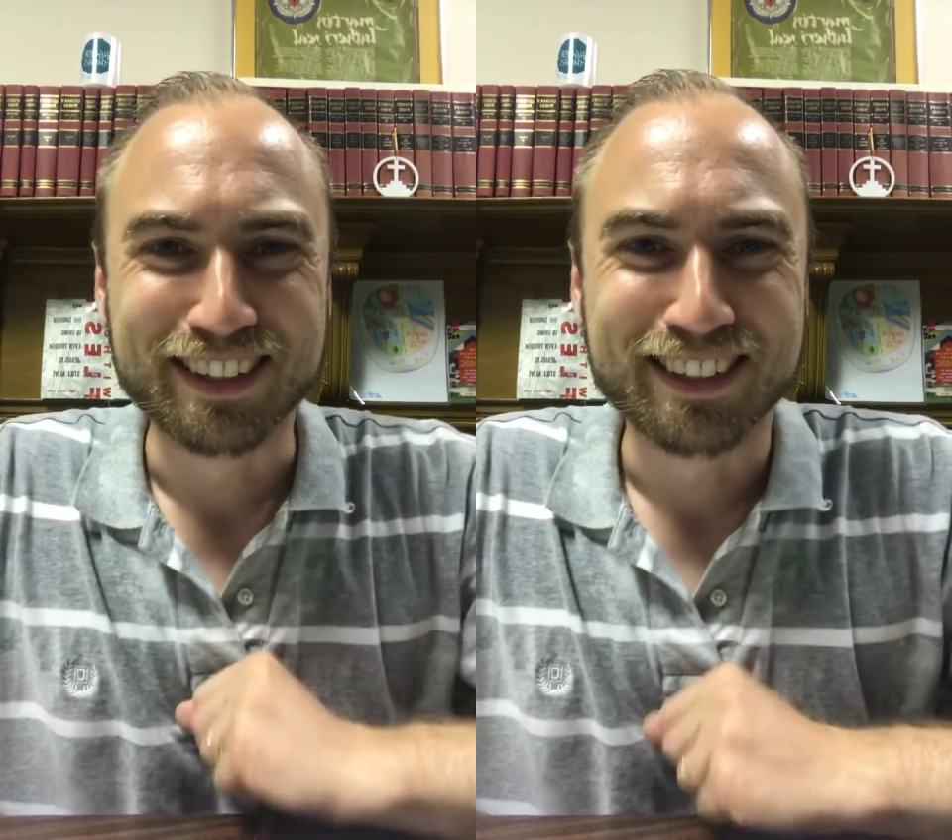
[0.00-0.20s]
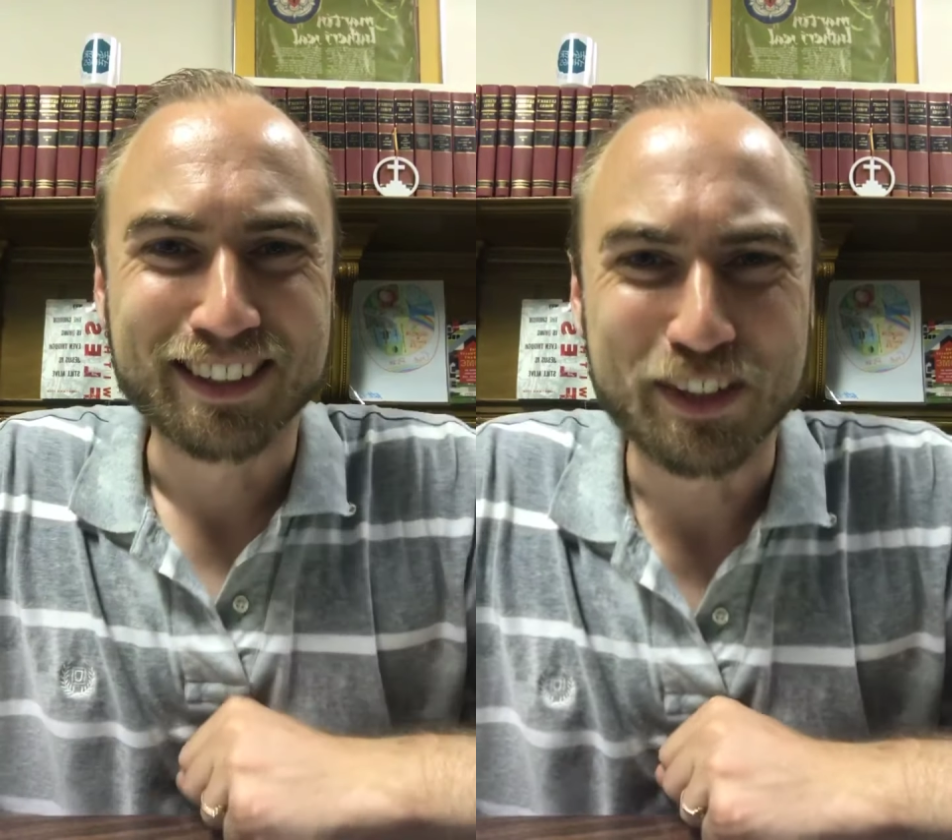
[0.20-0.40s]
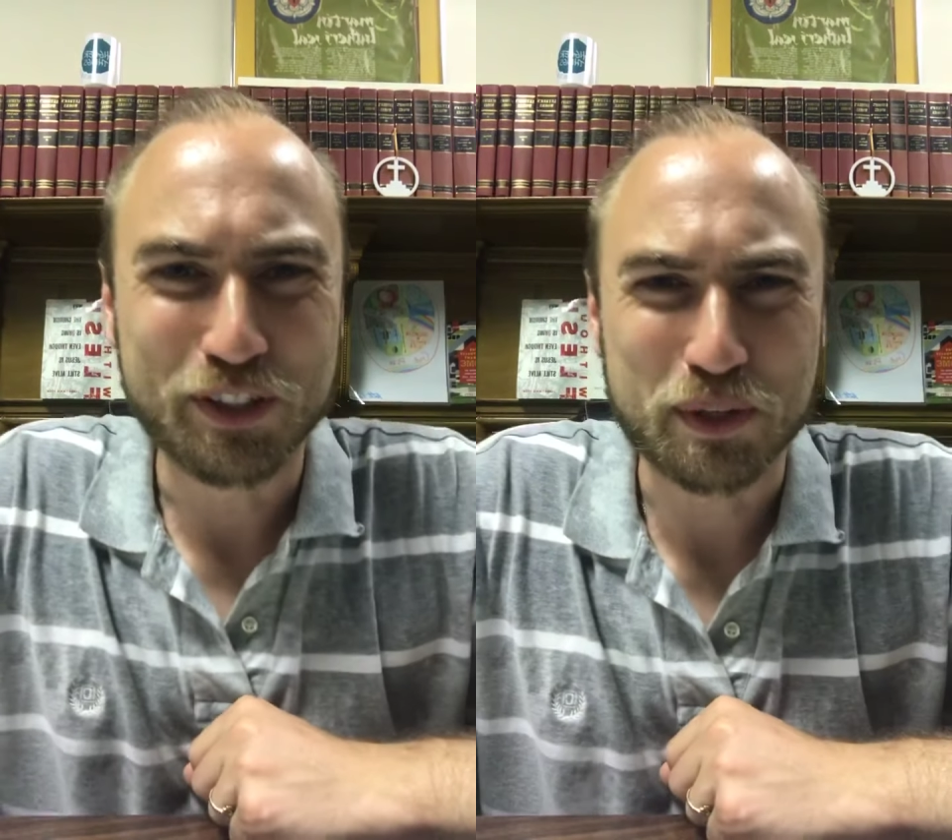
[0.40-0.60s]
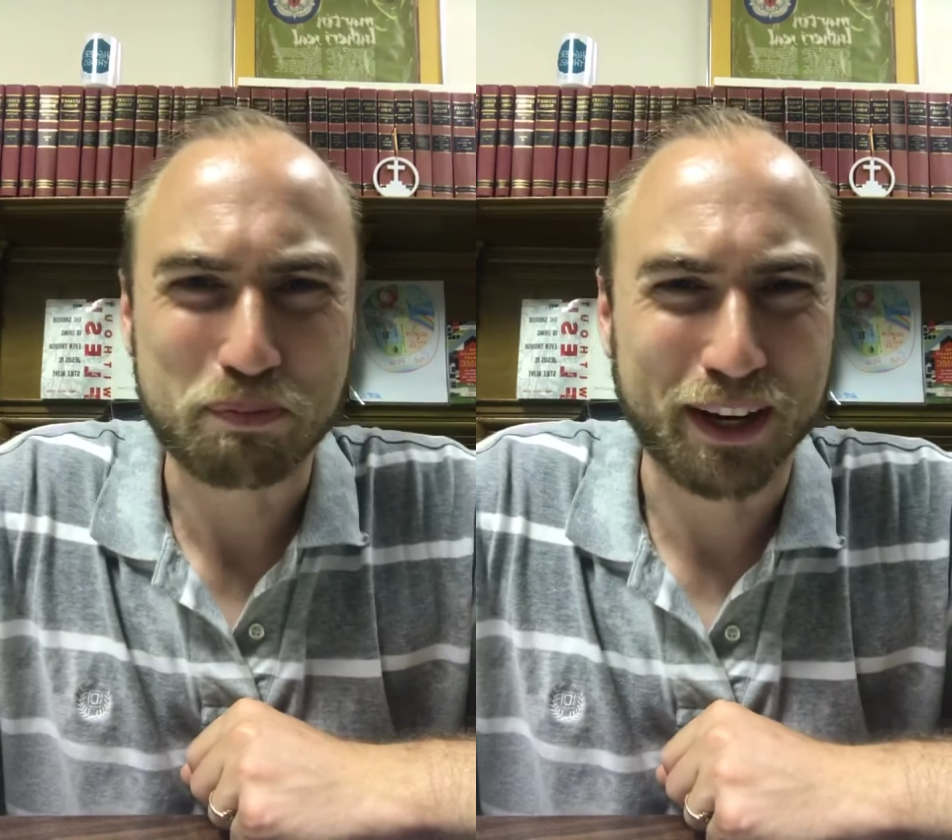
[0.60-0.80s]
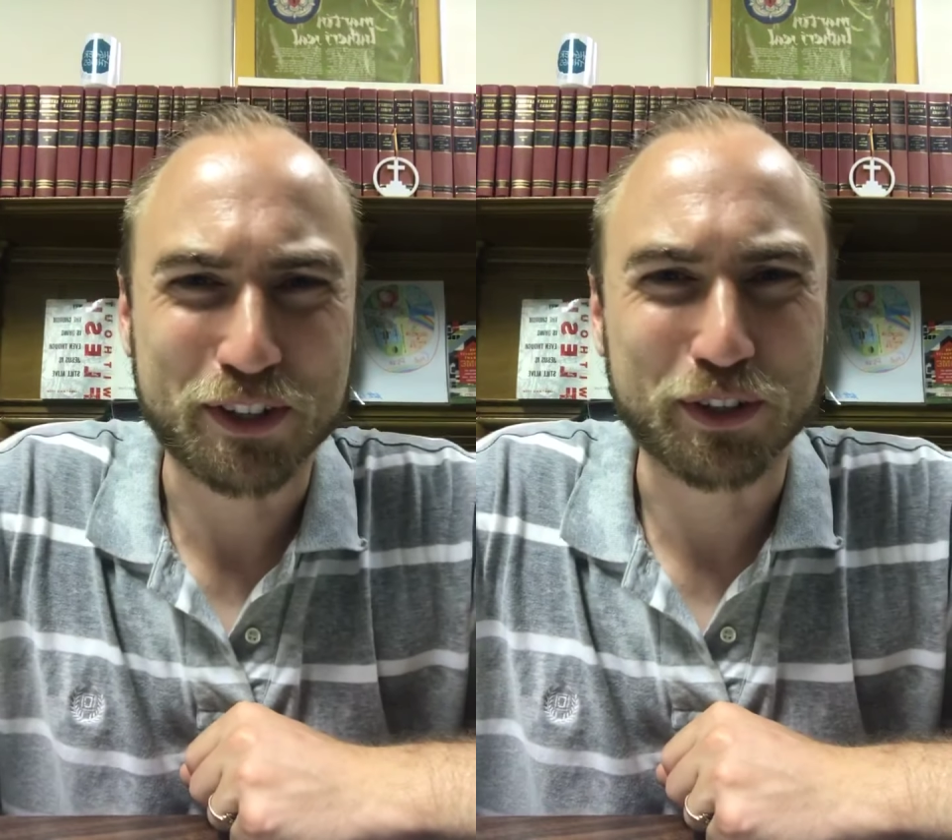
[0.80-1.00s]
Can you just
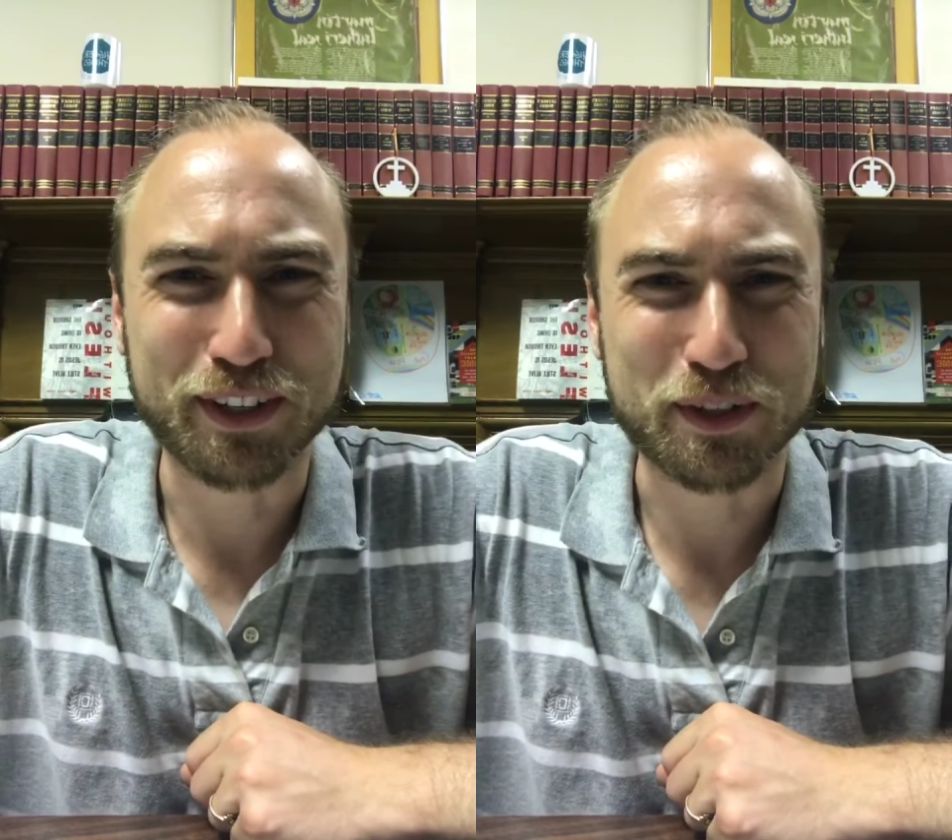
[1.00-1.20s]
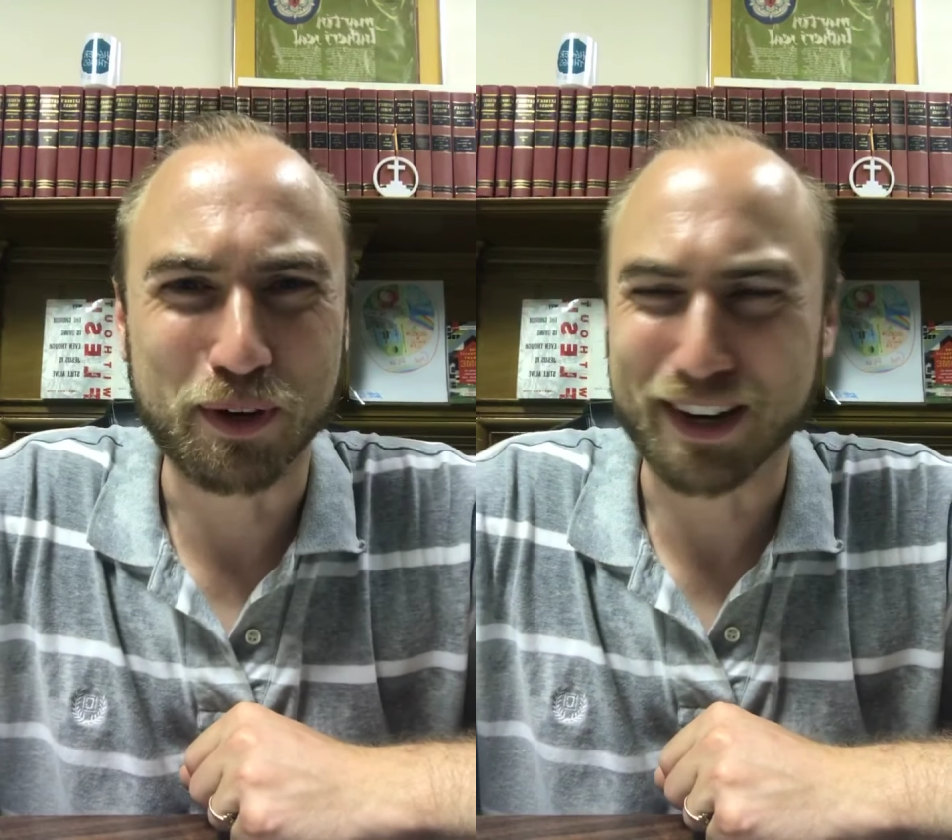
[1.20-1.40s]
picture it as well?